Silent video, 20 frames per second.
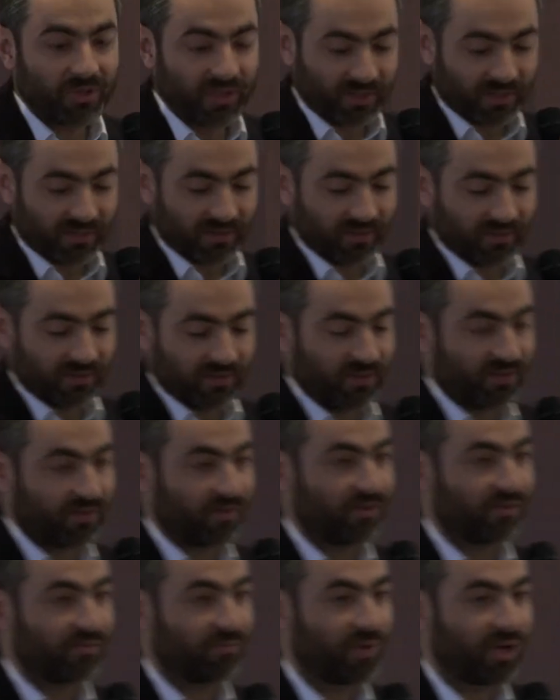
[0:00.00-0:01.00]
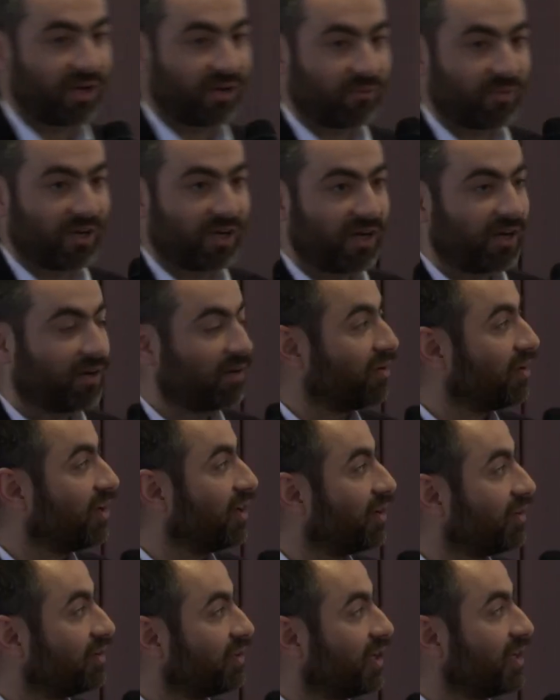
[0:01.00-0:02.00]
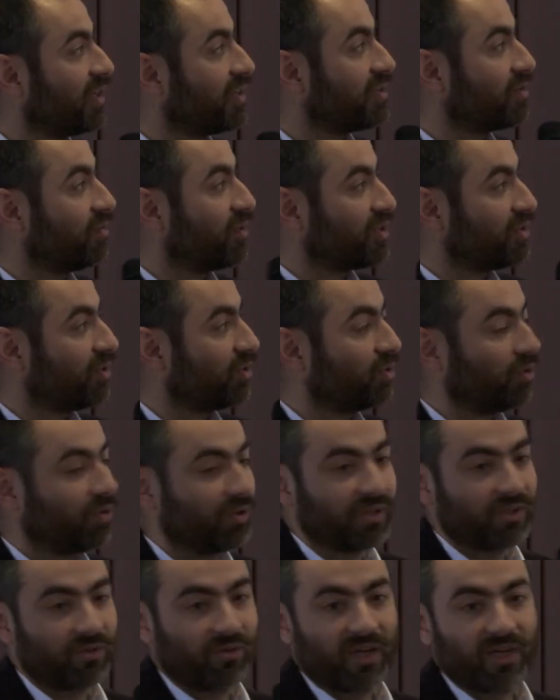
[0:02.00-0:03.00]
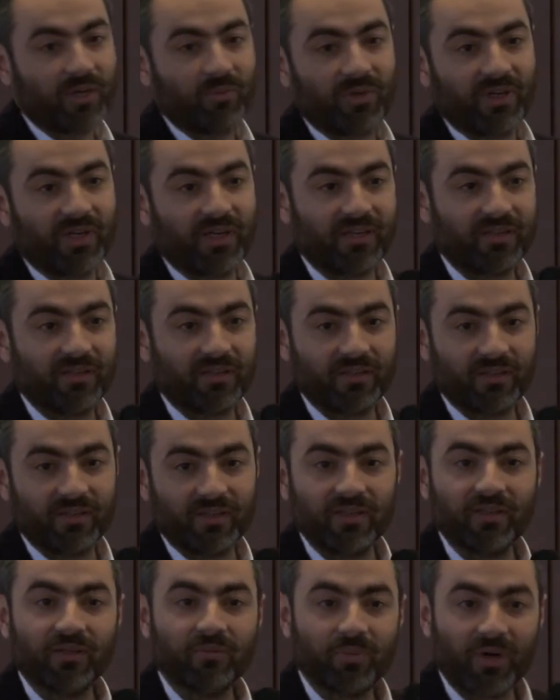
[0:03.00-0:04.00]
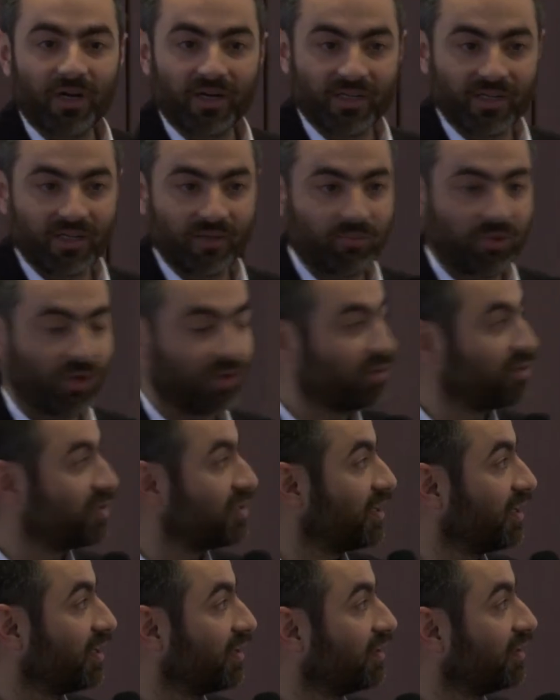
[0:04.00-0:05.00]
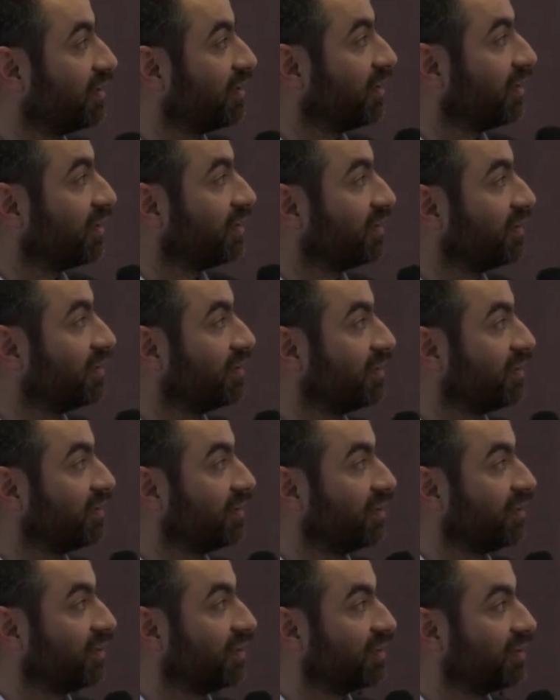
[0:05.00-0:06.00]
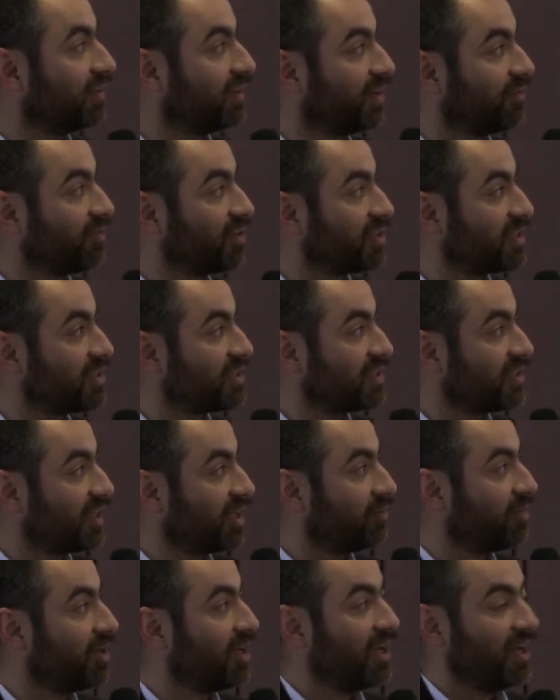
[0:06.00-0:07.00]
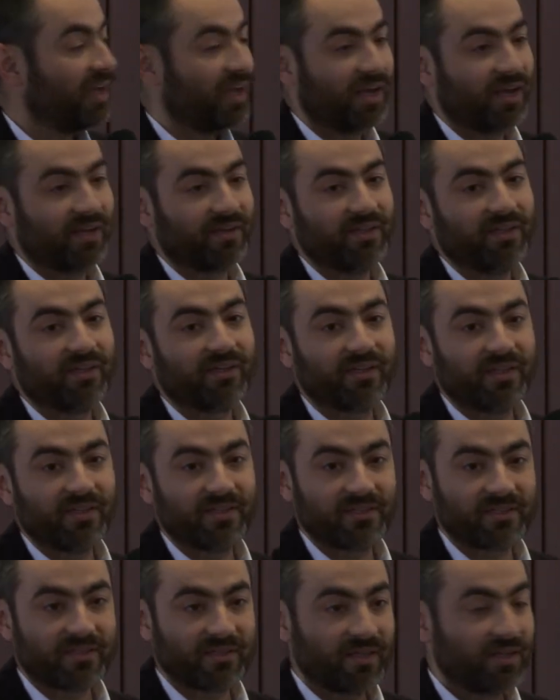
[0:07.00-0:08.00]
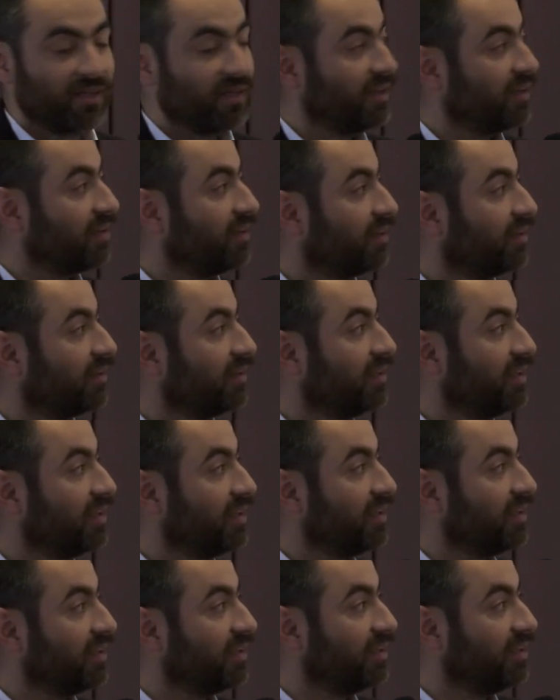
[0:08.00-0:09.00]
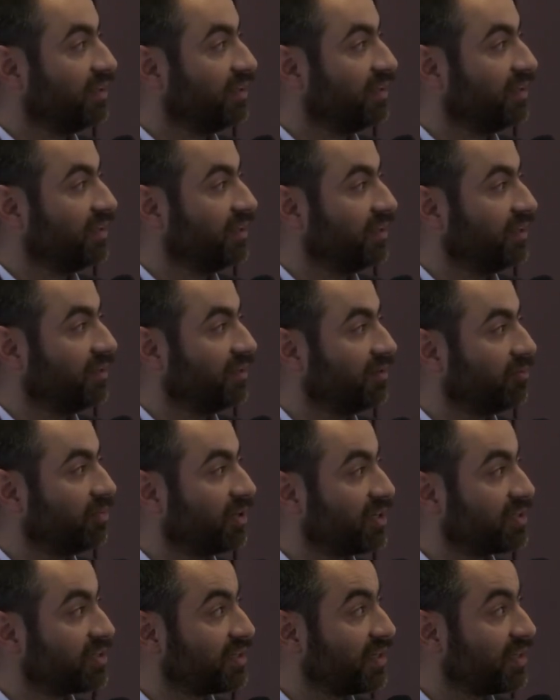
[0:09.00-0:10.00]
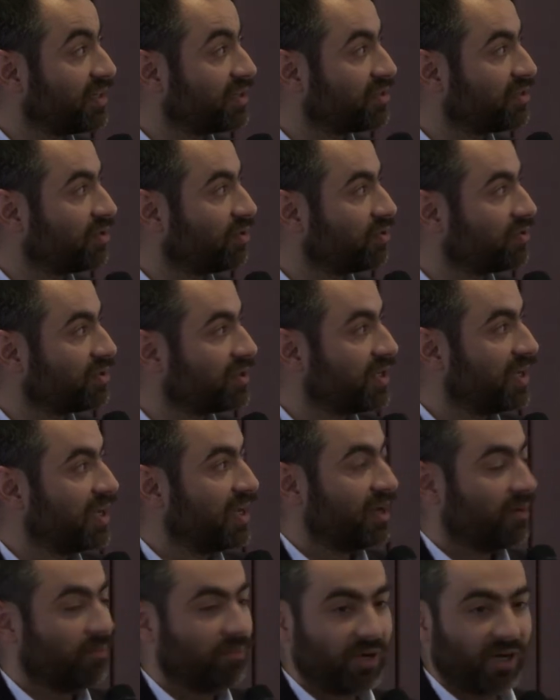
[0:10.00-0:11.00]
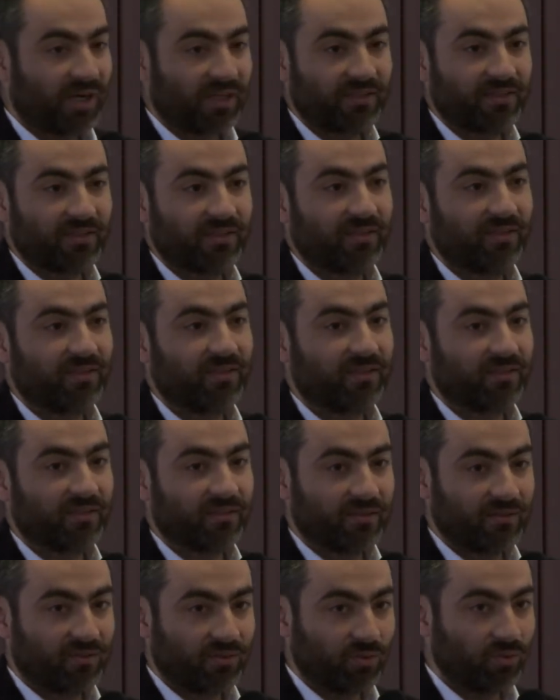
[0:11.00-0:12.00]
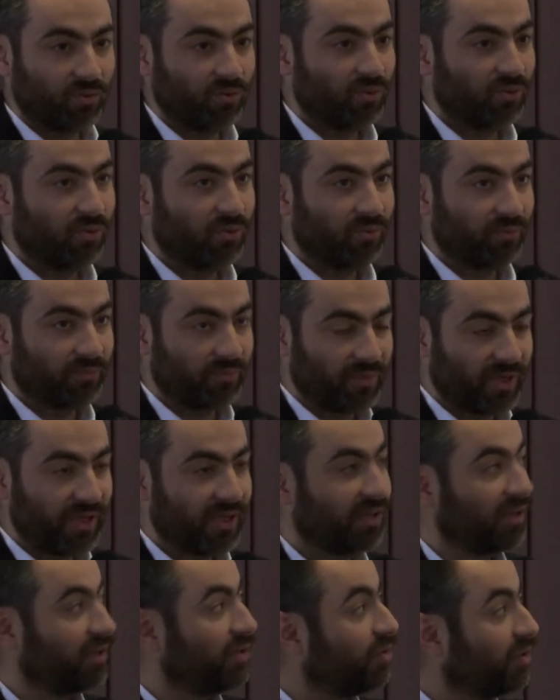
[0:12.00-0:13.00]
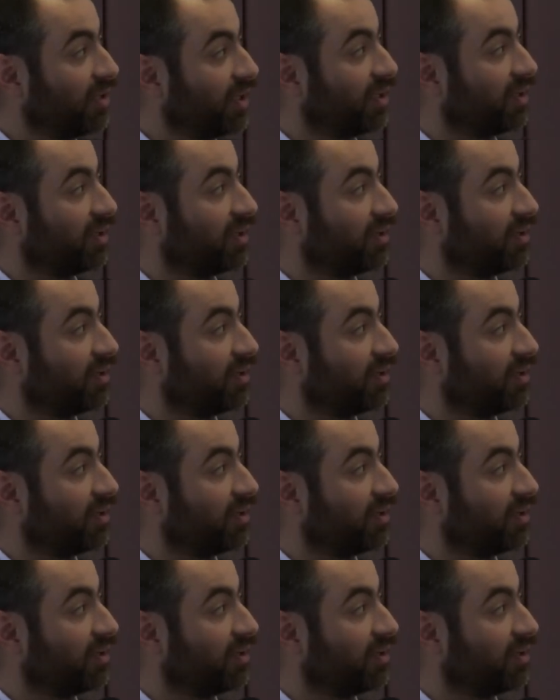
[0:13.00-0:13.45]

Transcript: that our task was not only to eliminate the parking plots and the traffic system and increase the pedestrian zones, but to make a unique